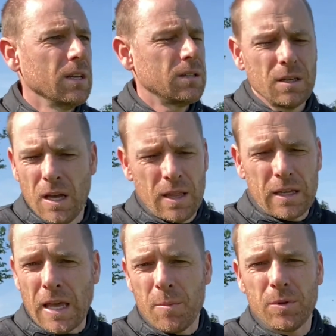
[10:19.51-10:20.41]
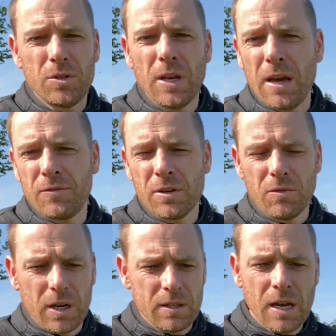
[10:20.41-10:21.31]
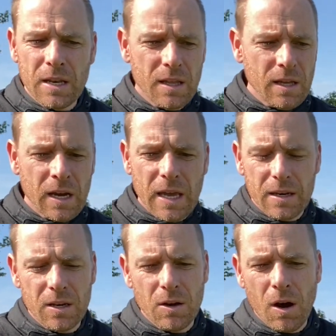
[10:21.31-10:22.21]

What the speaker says: So, and that happened to left and right. And again,